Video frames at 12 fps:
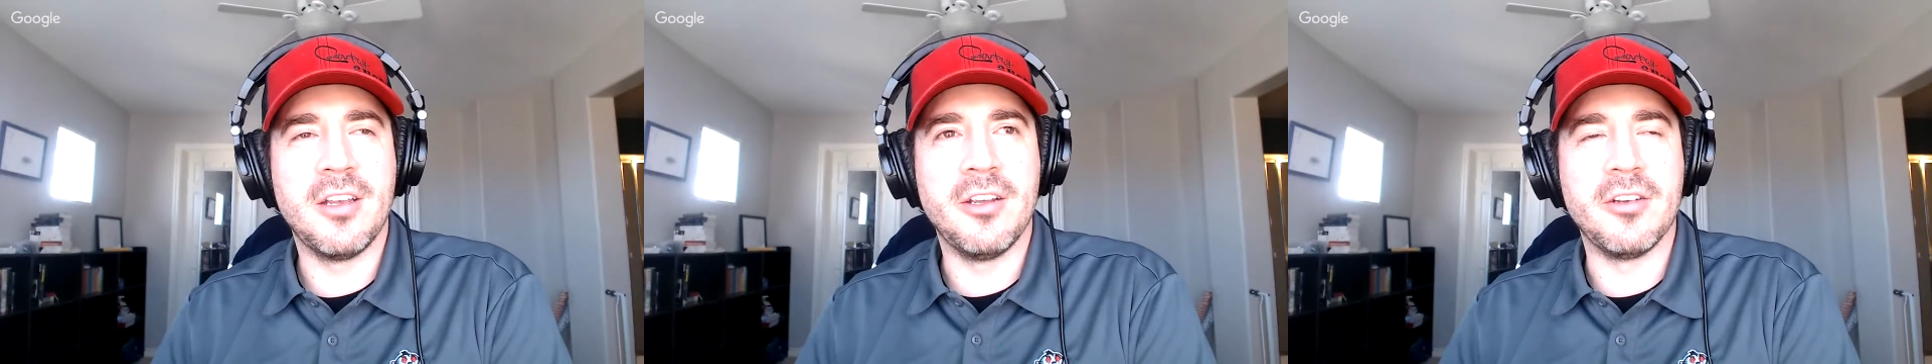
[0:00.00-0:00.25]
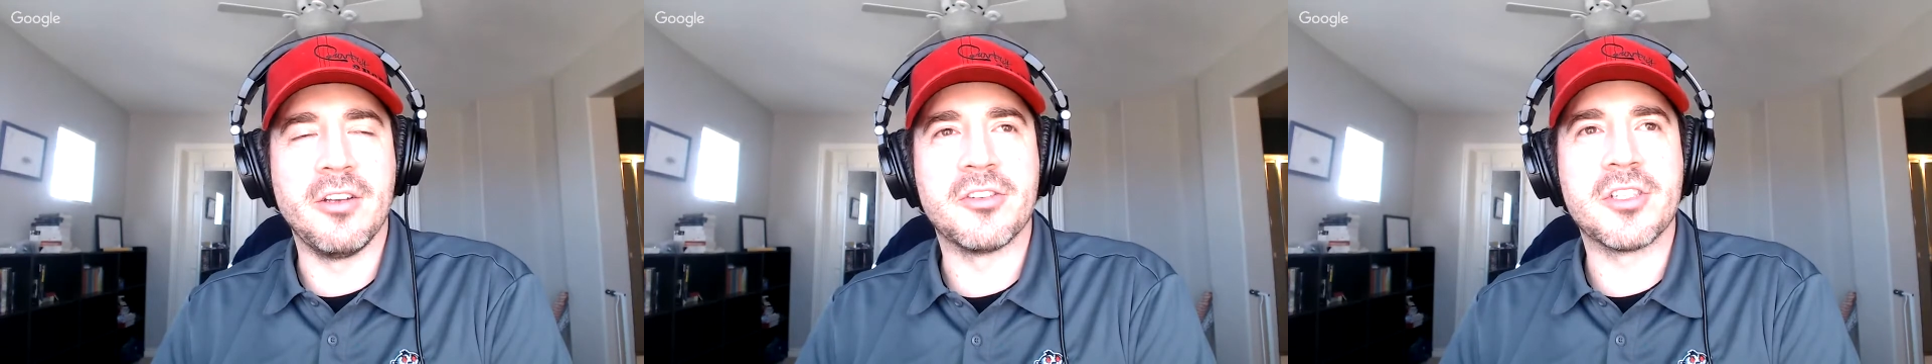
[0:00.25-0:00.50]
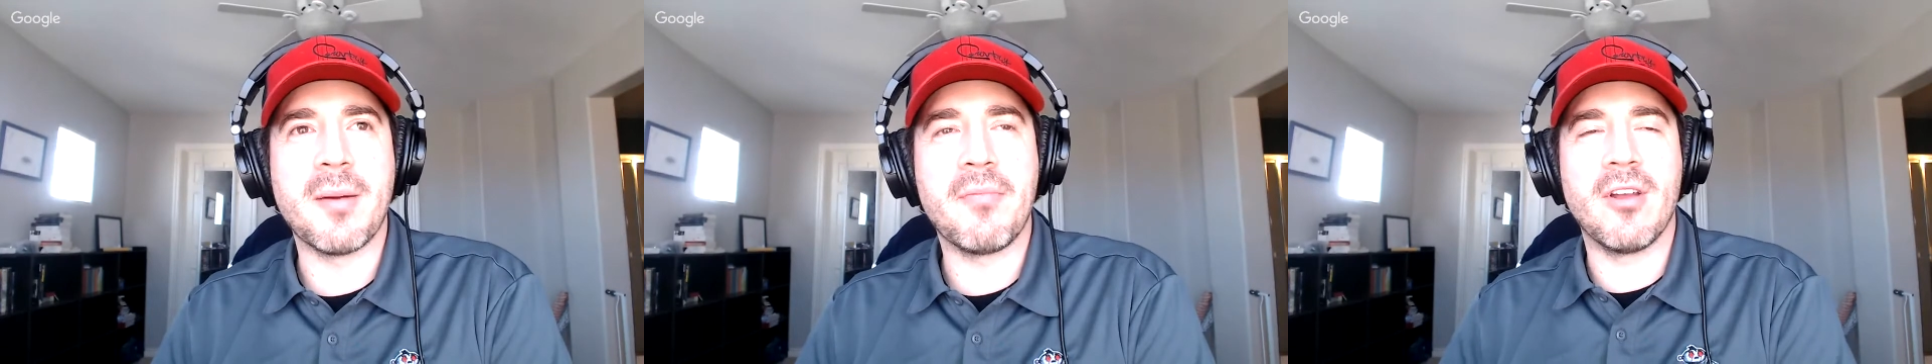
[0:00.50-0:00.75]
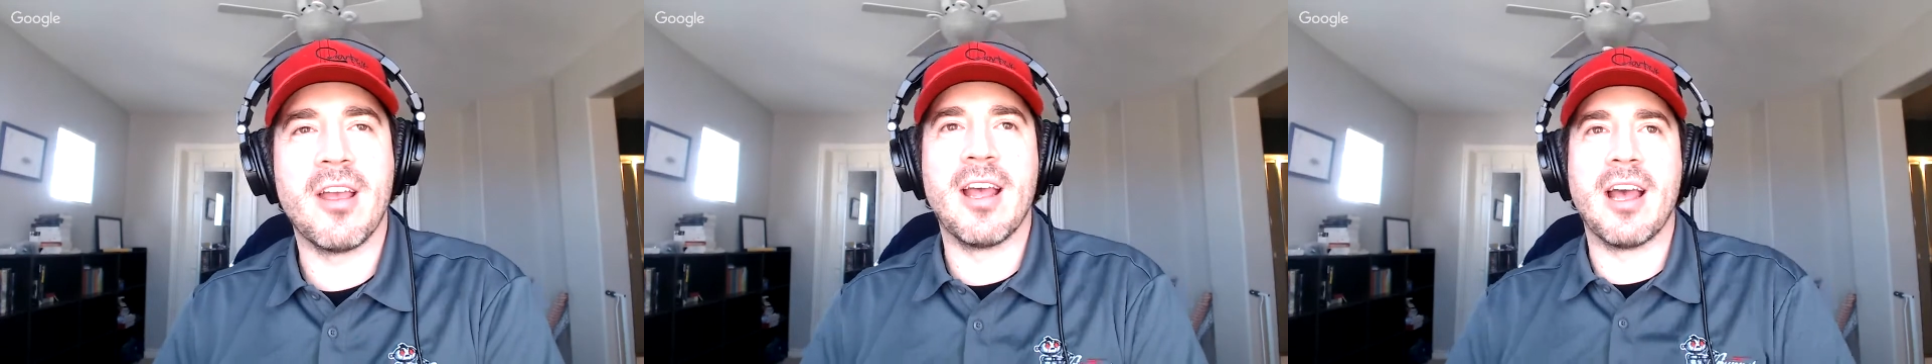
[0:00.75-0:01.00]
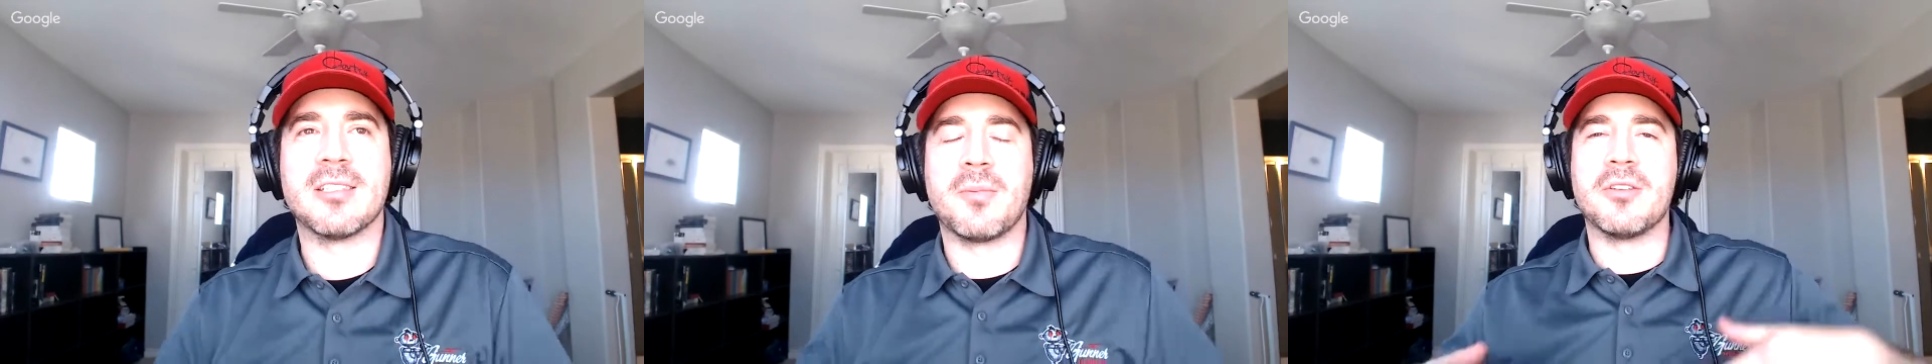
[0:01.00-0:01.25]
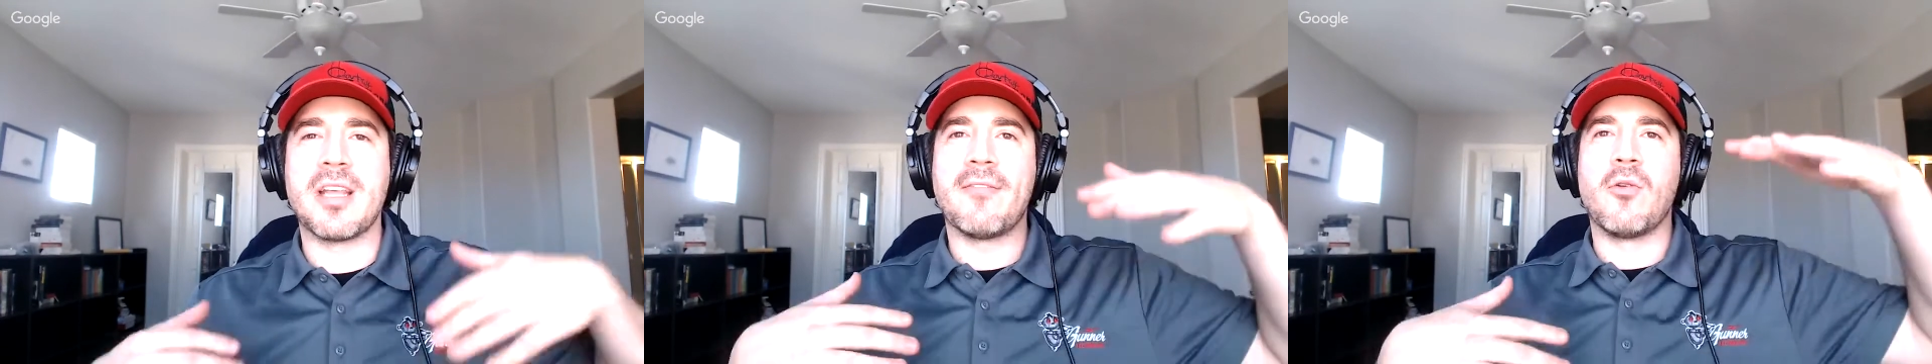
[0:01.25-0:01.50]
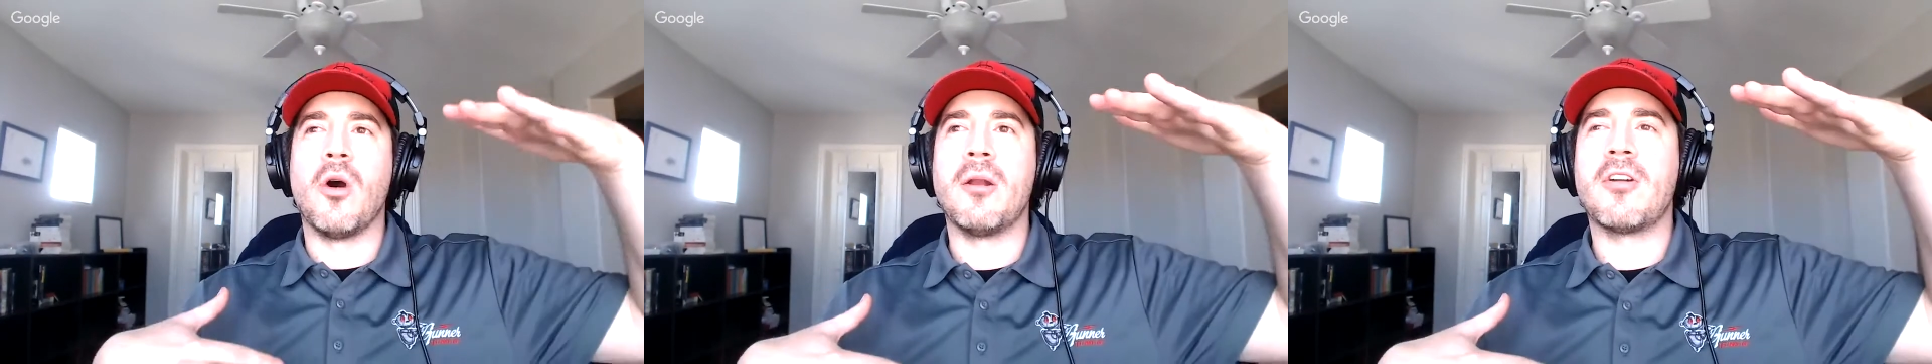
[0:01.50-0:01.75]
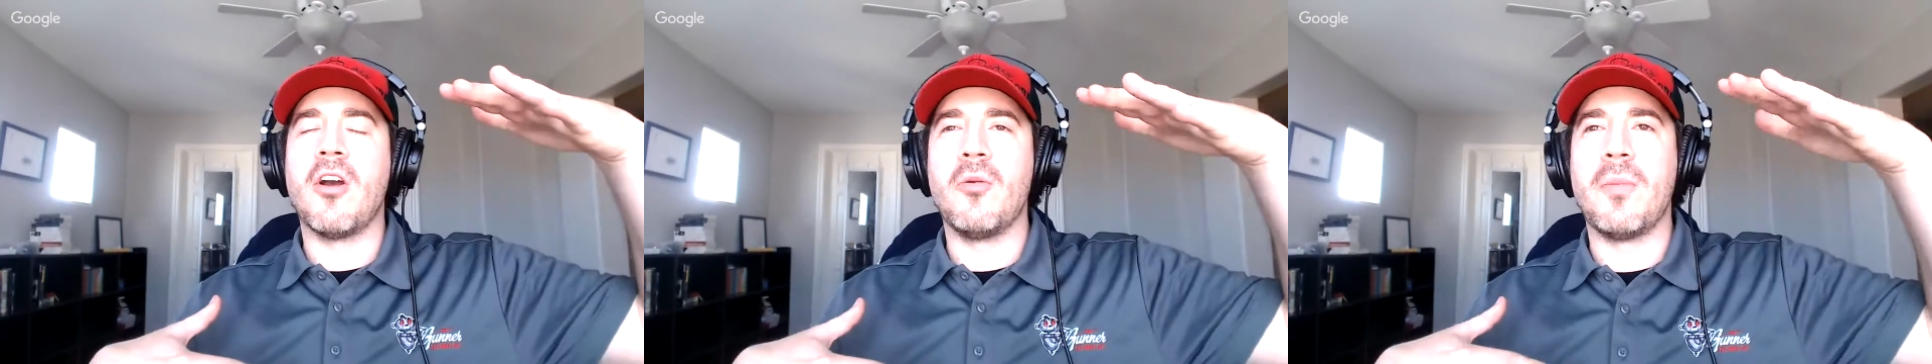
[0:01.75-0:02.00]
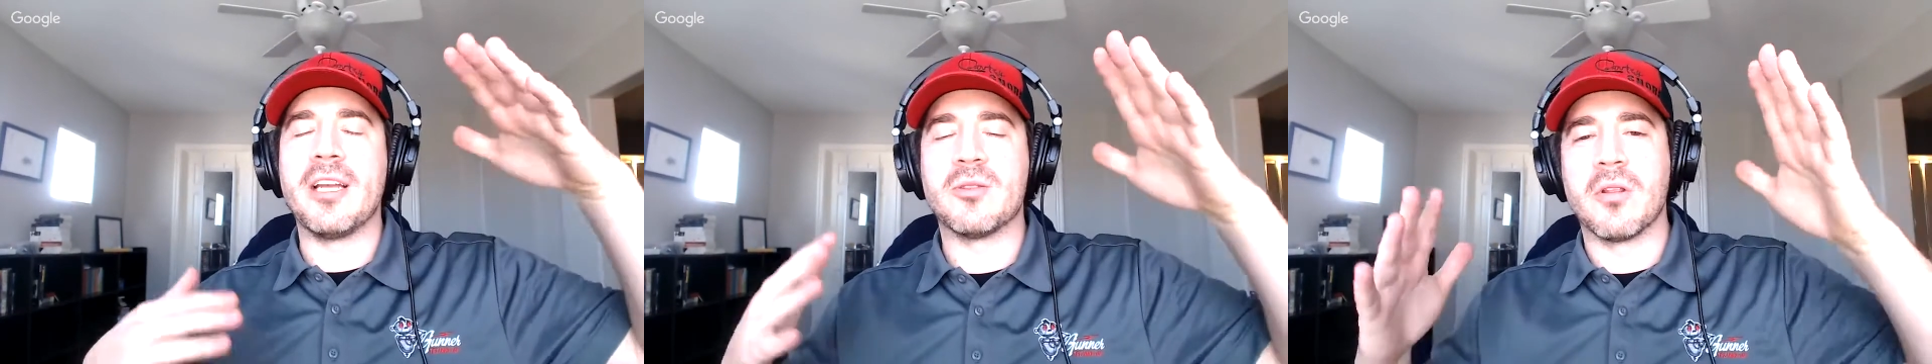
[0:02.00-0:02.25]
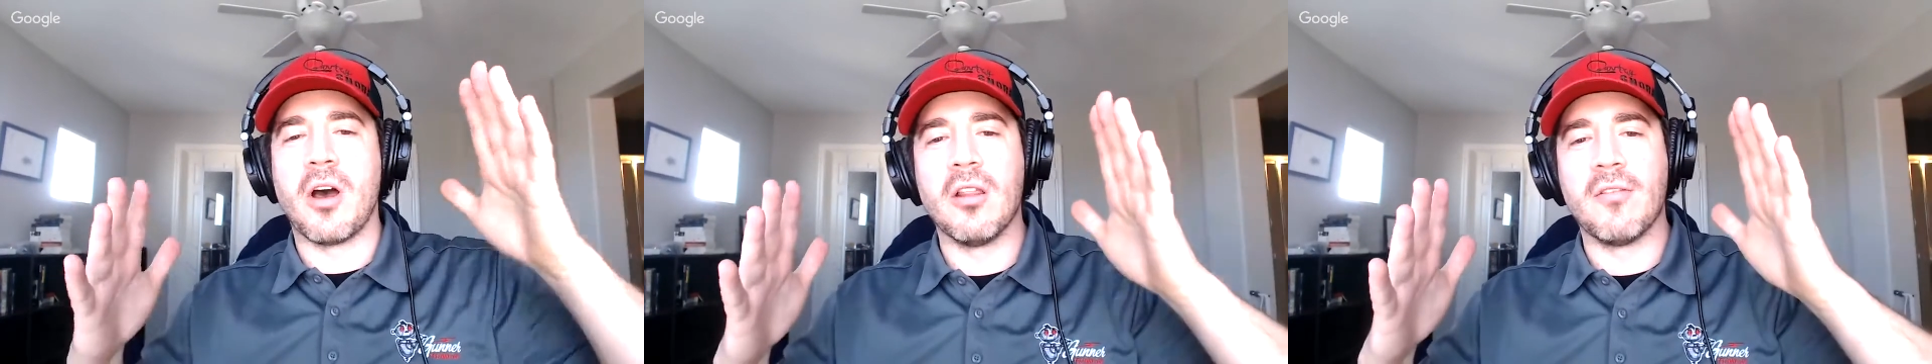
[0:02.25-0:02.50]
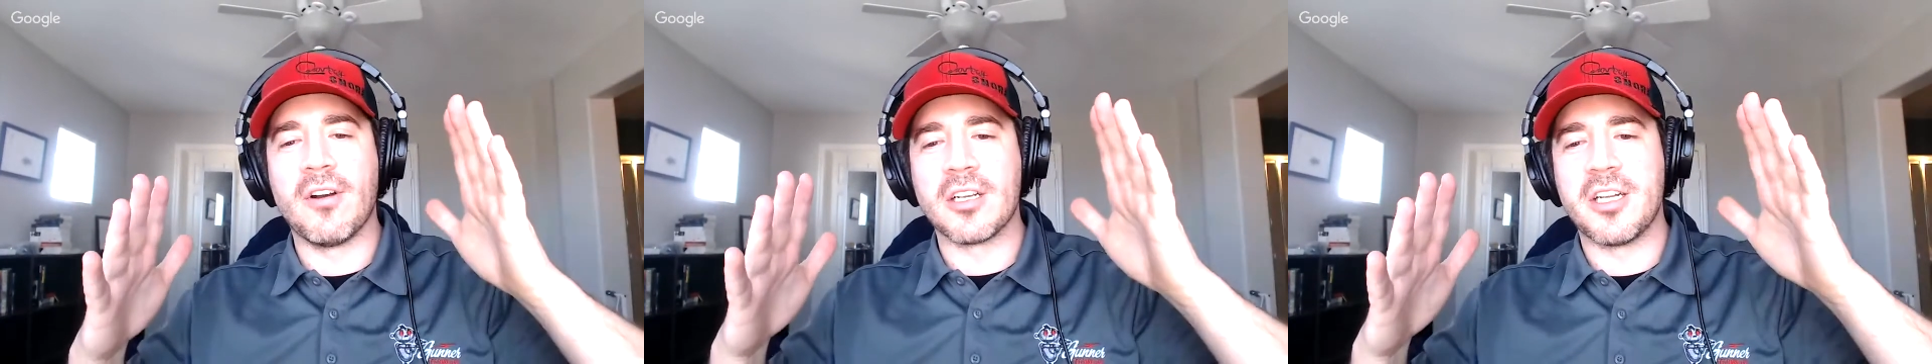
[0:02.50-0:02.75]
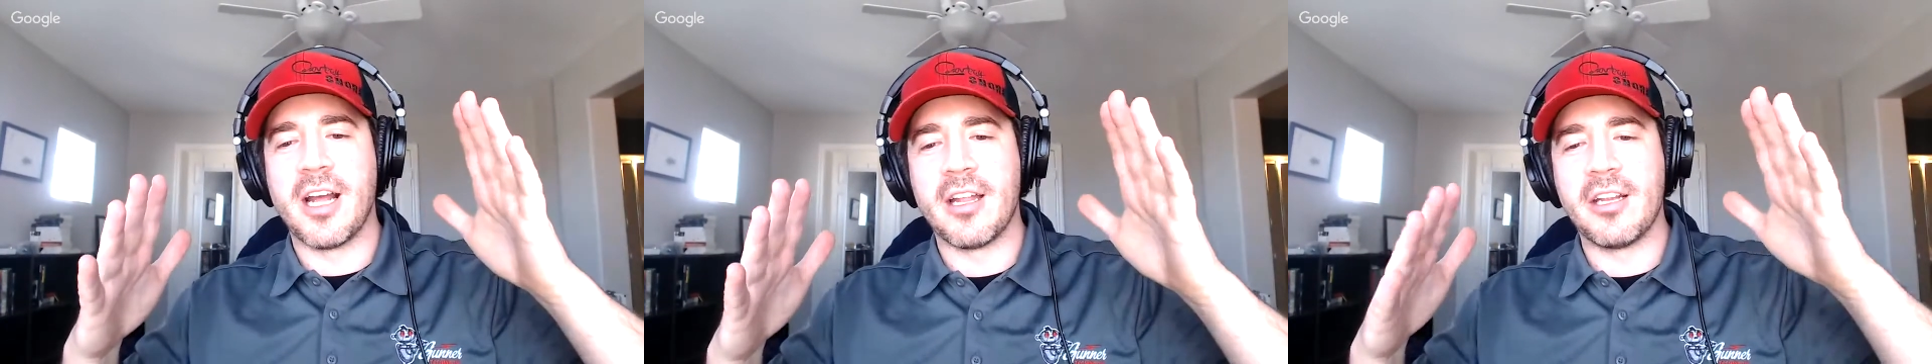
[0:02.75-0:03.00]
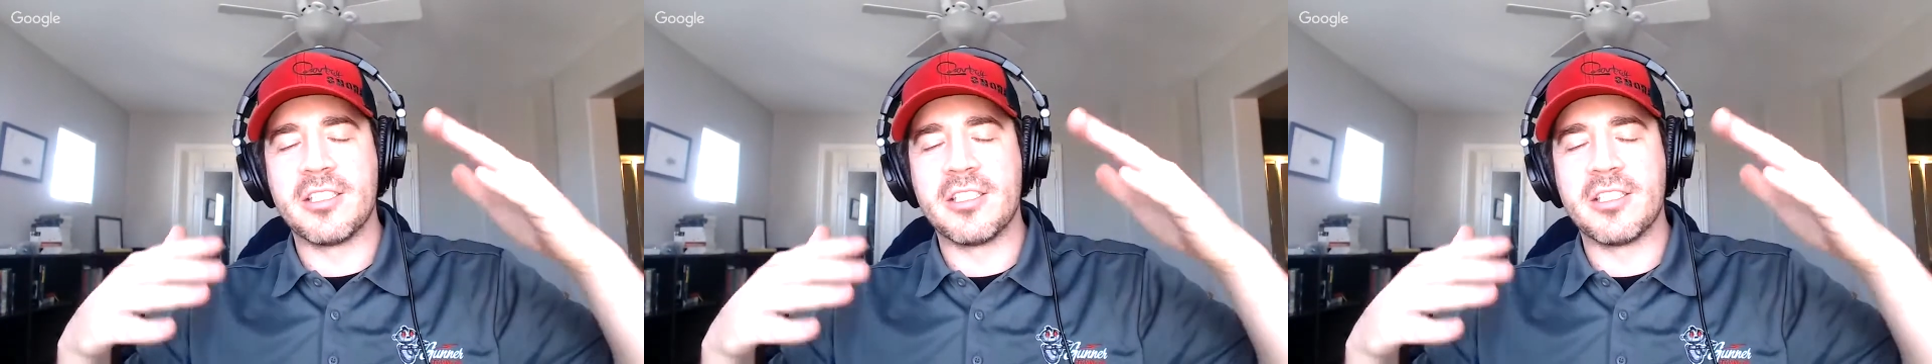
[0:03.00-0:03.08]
You separate, as opposed to having one code base with all the functionality,